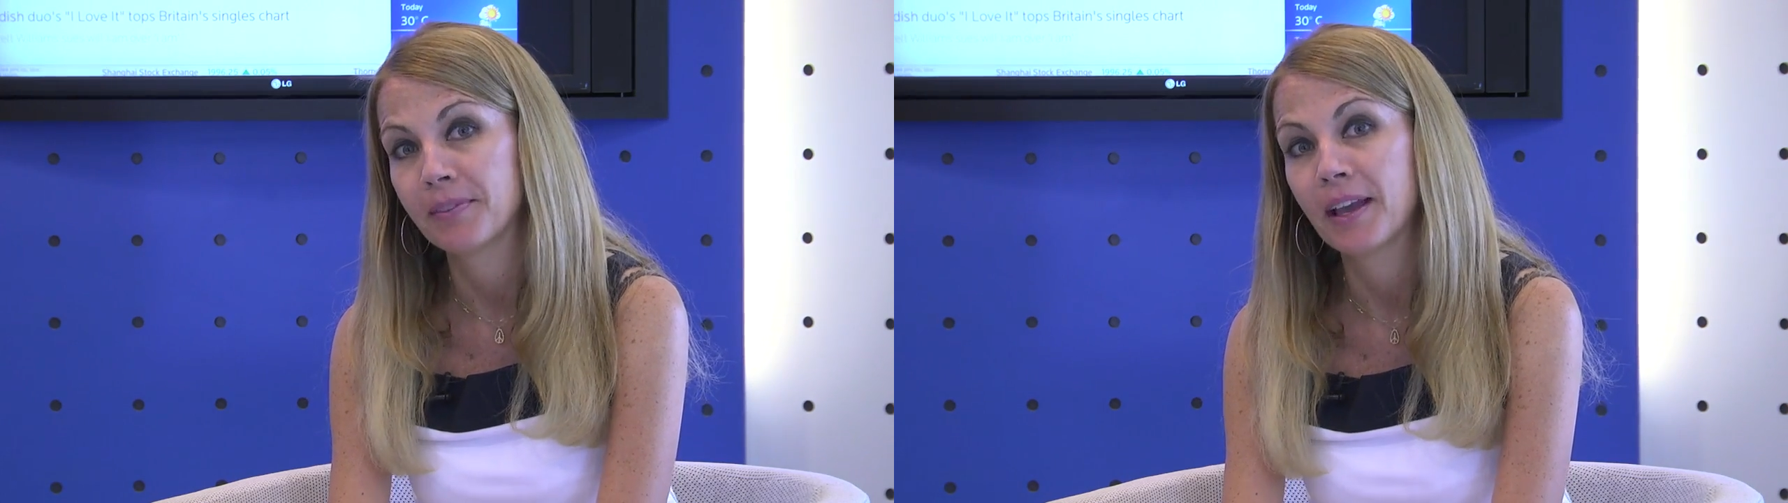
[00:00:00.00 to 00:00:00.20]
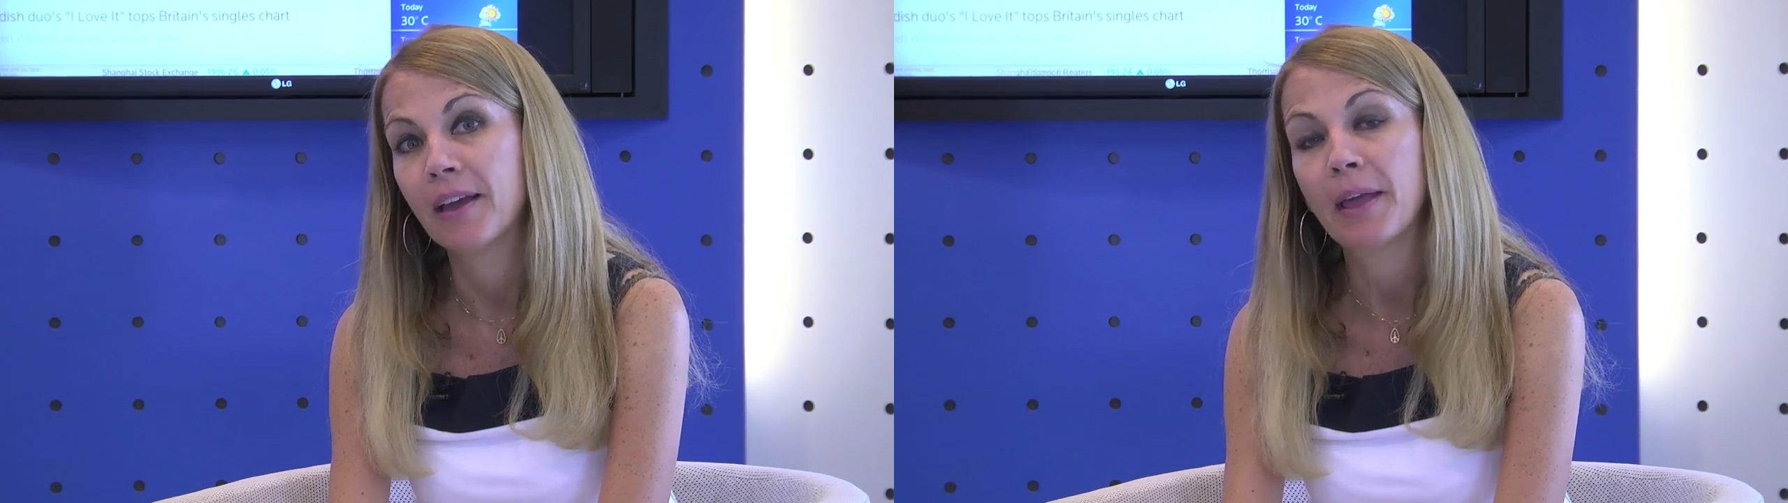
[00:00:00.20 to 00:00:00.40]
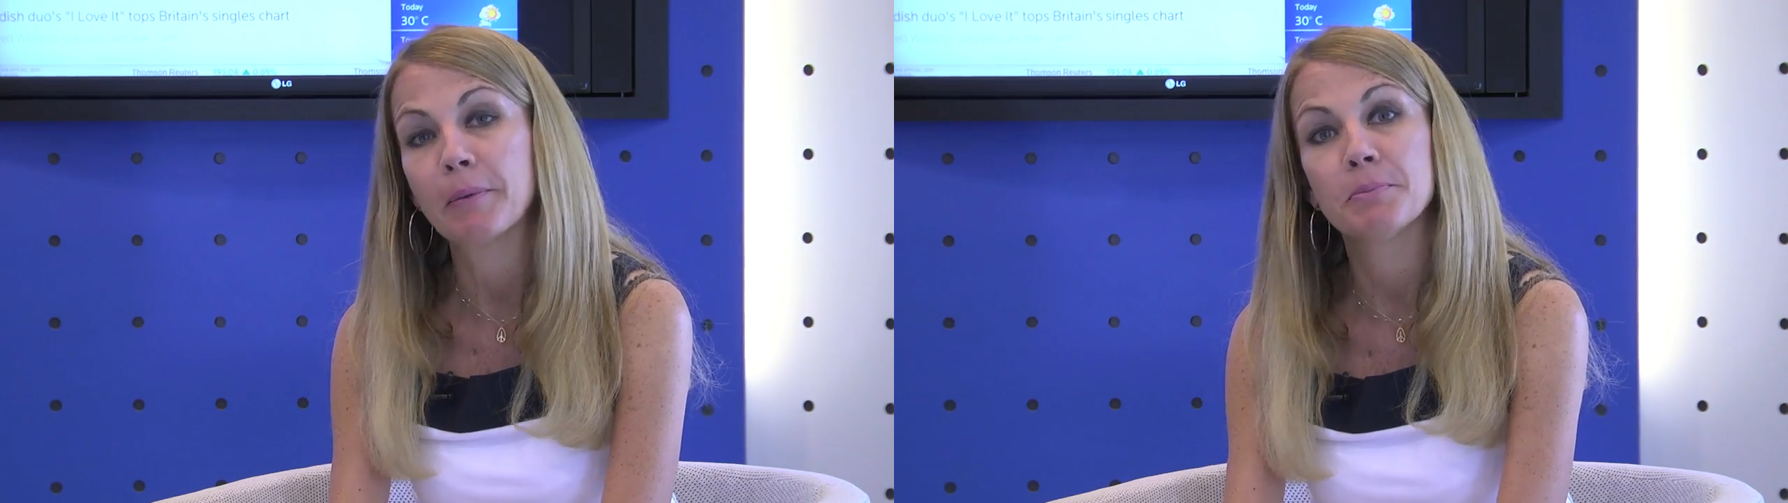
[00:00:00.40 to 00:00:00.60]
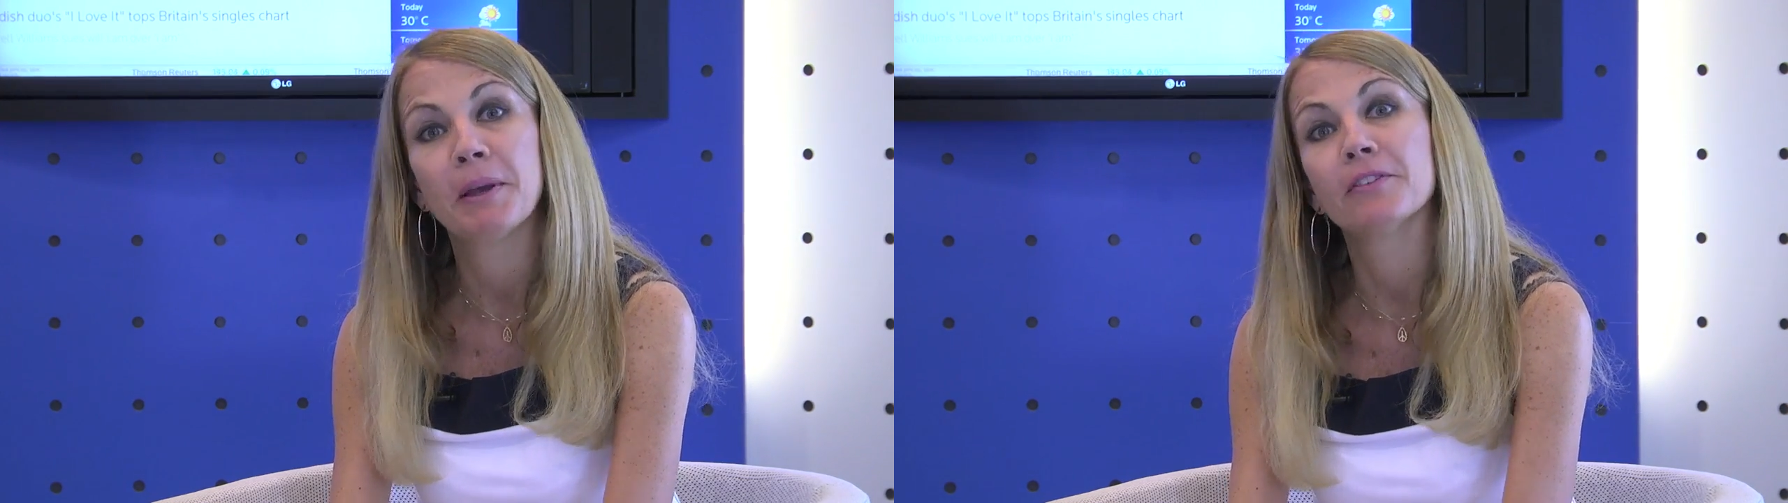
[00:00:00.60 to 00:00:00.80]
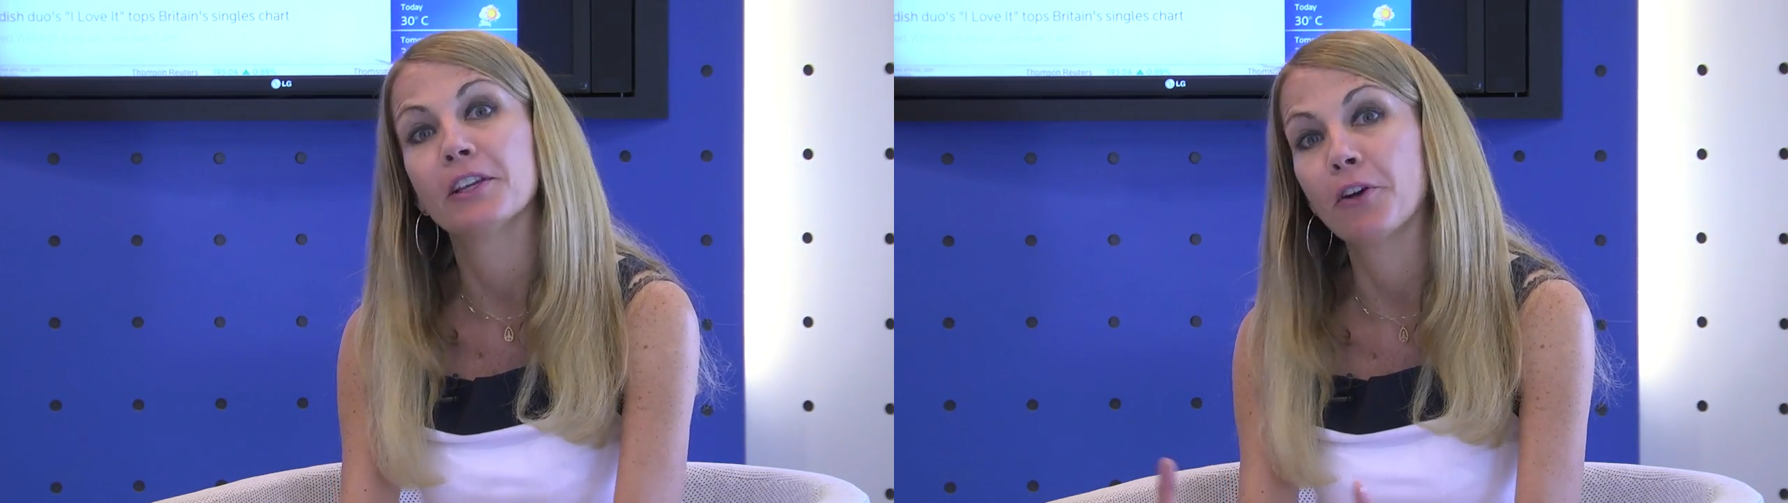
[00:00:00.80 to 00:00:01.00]
And that was
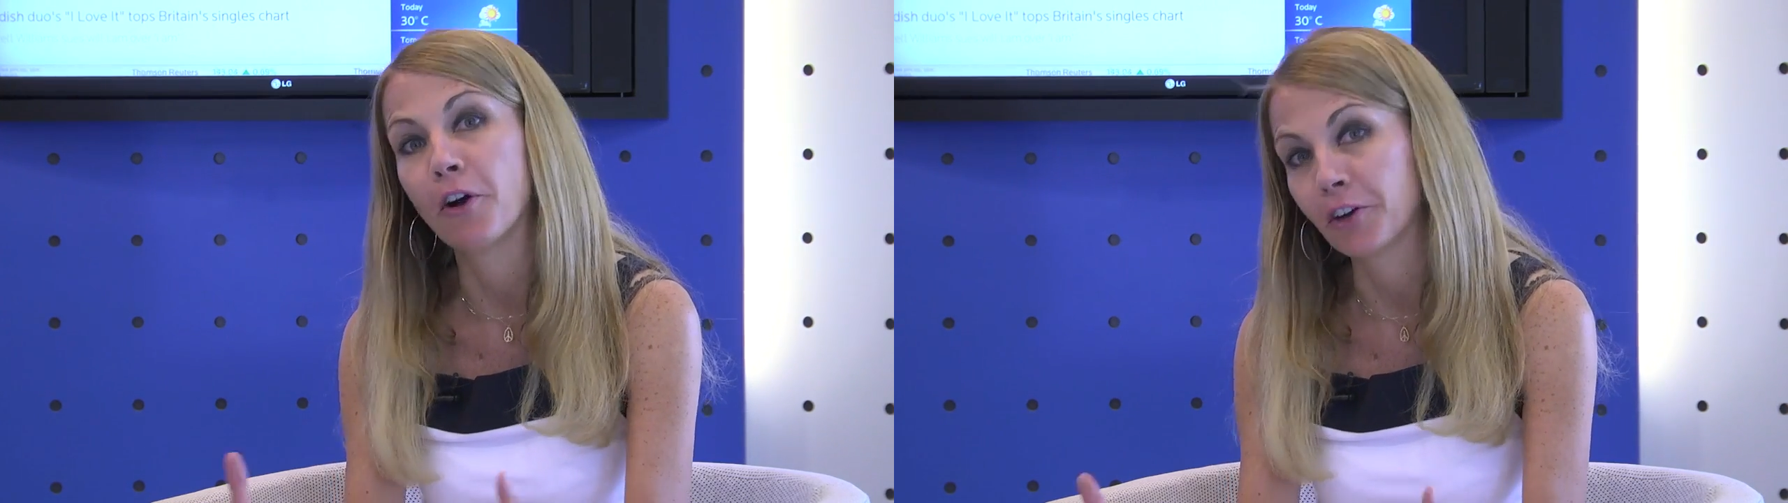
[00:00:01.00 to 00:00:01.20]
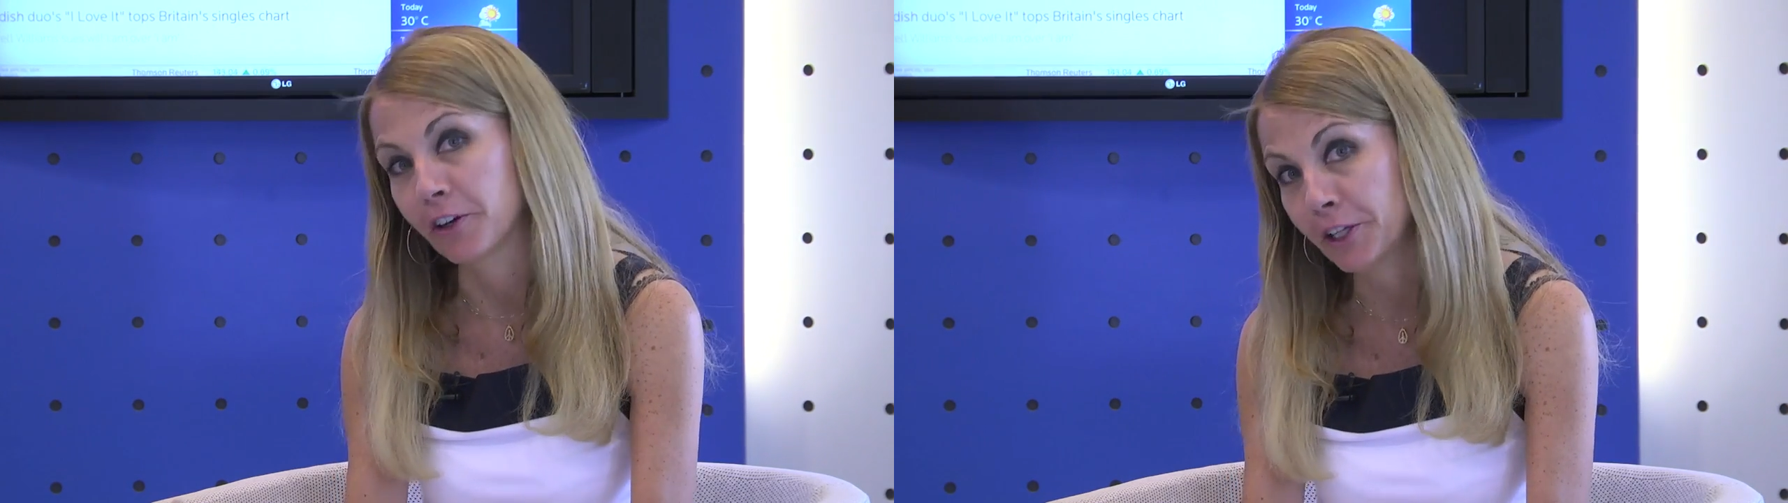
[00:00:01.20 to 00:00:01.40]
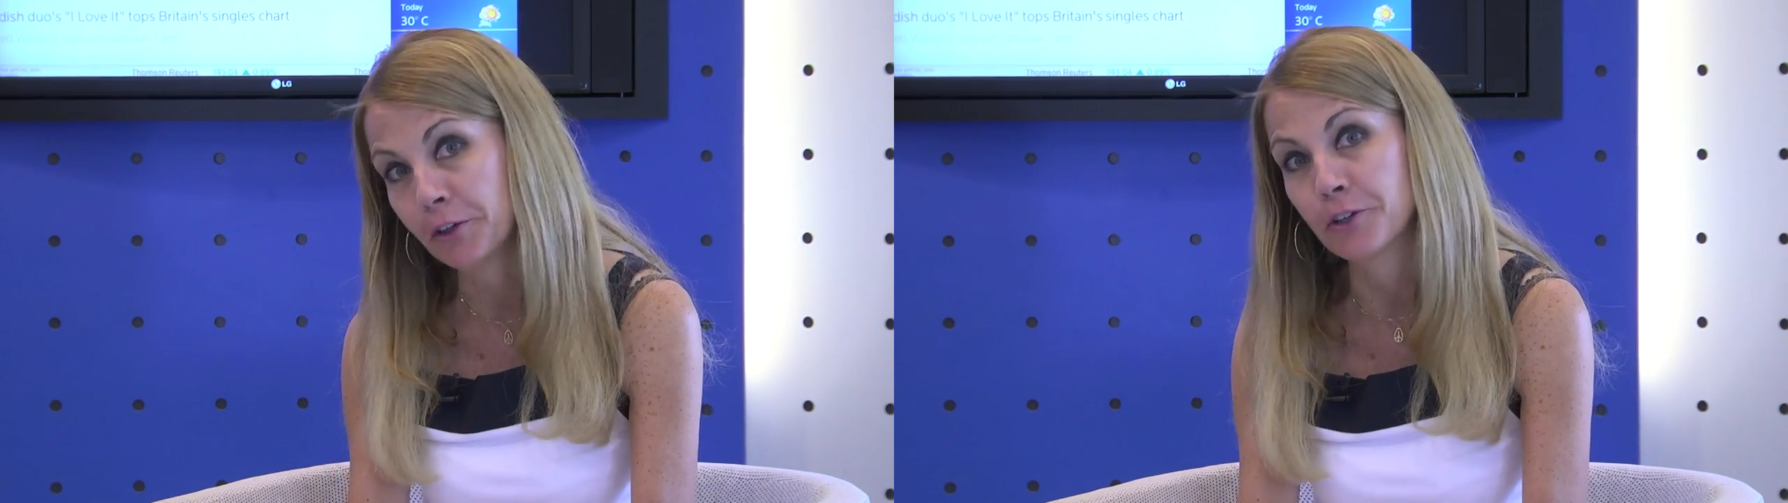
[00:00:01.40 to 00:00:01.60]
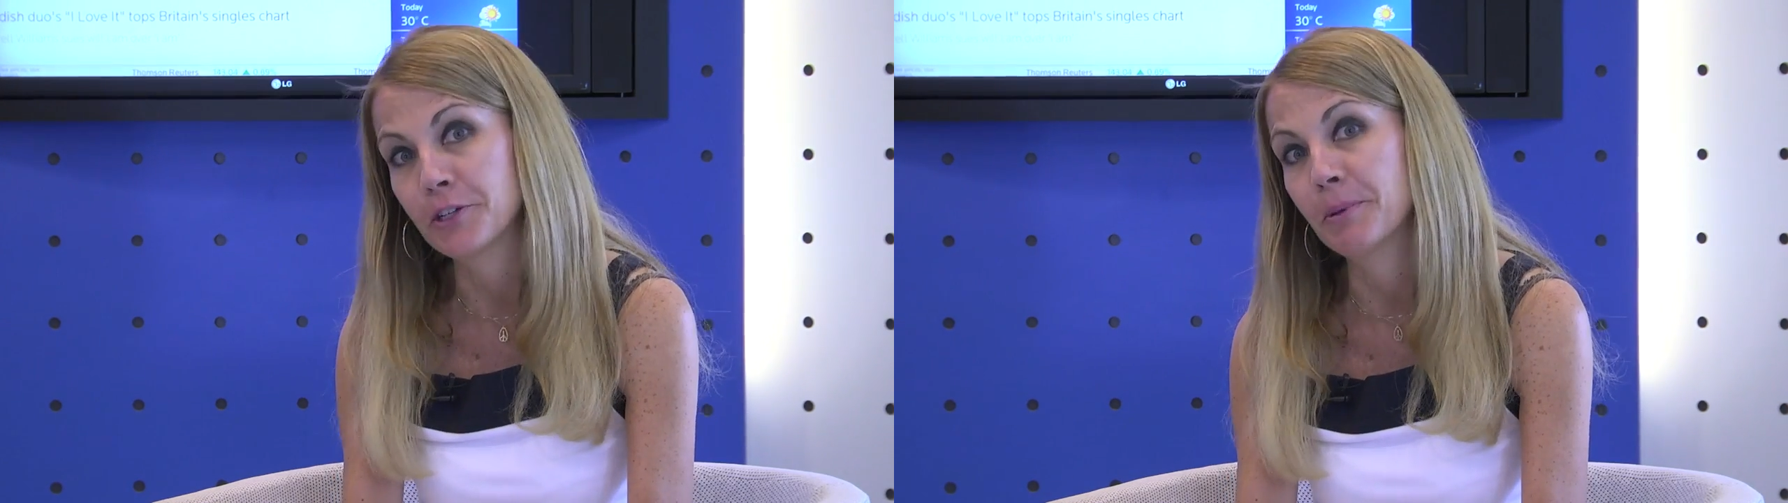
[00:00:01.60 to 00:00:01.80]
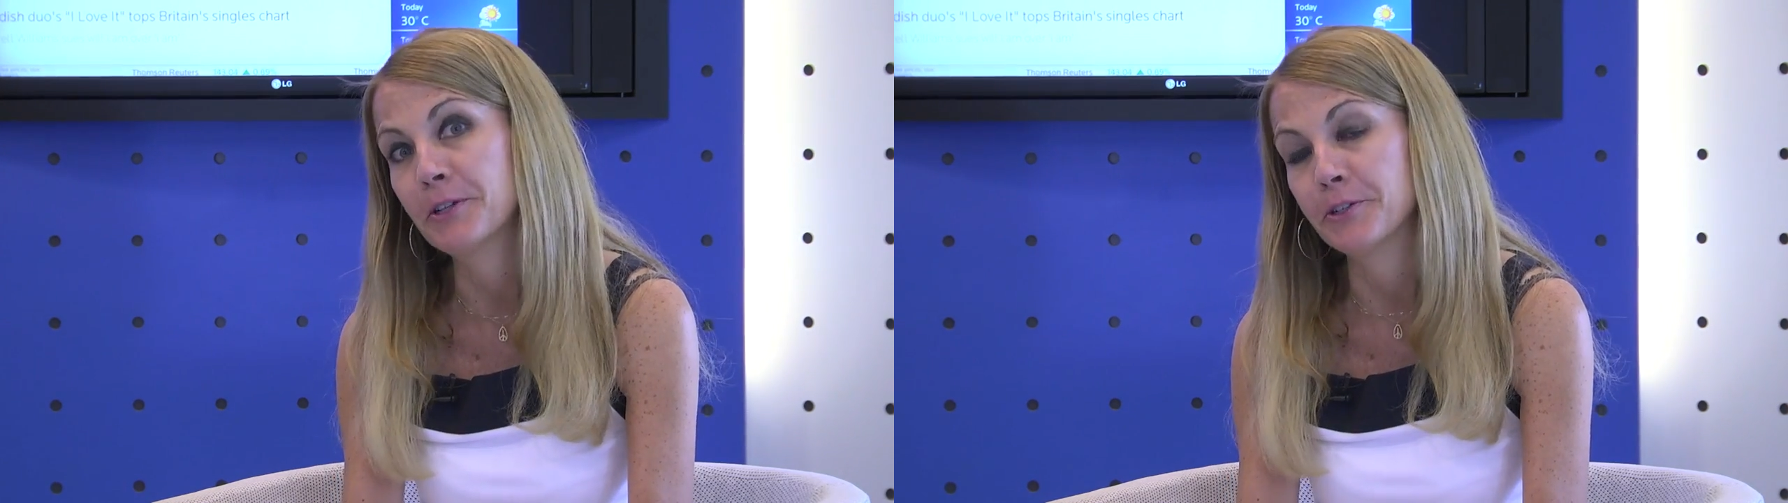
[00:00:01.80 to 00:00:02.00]
basically called our
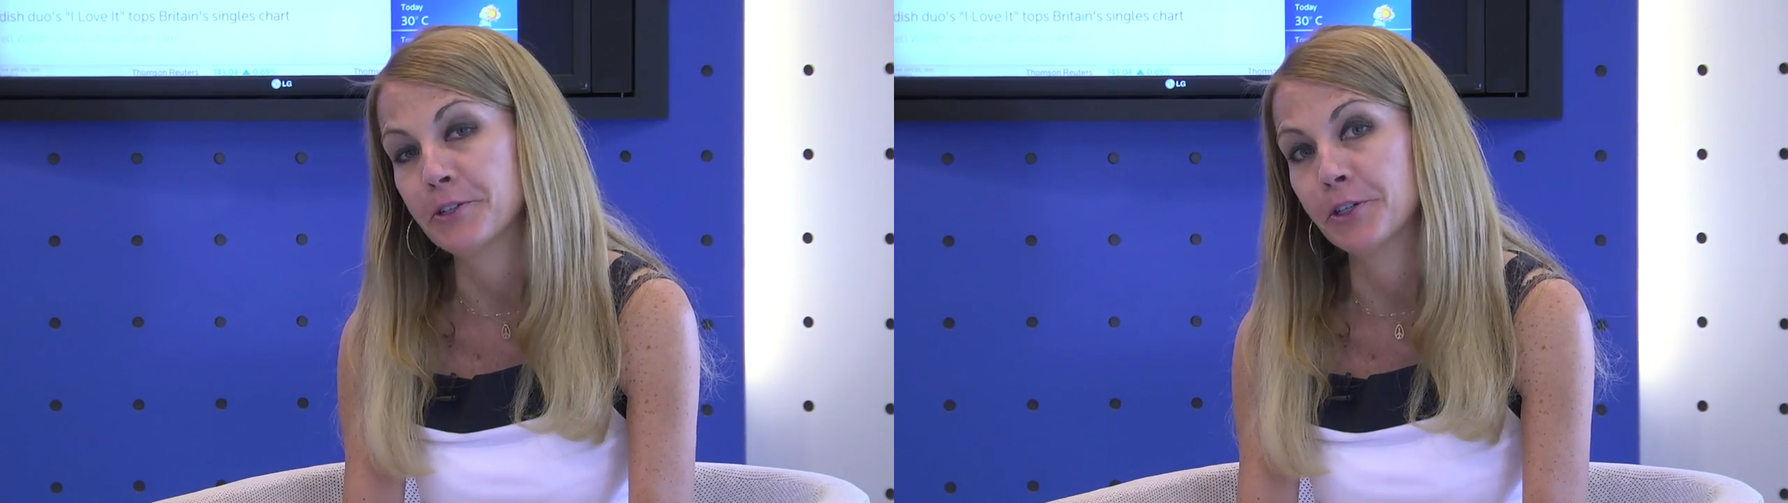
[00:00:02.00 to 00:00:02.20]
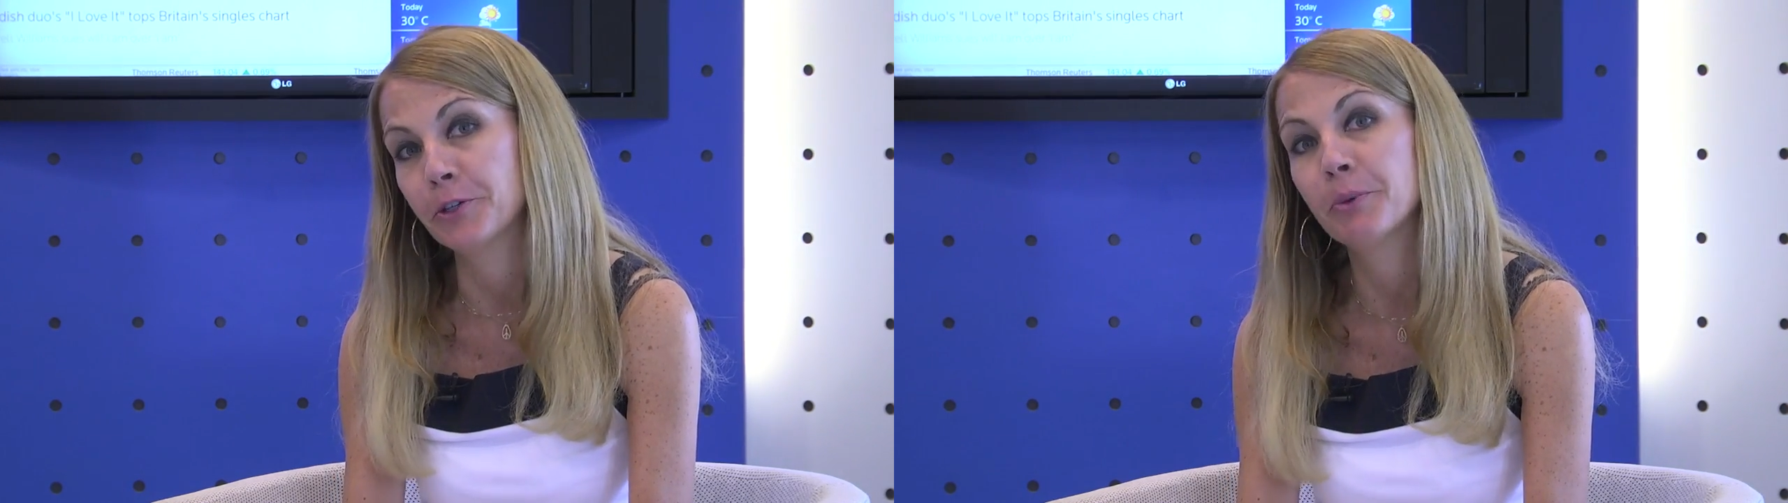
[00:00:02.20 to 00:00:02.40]
Leadership Institute,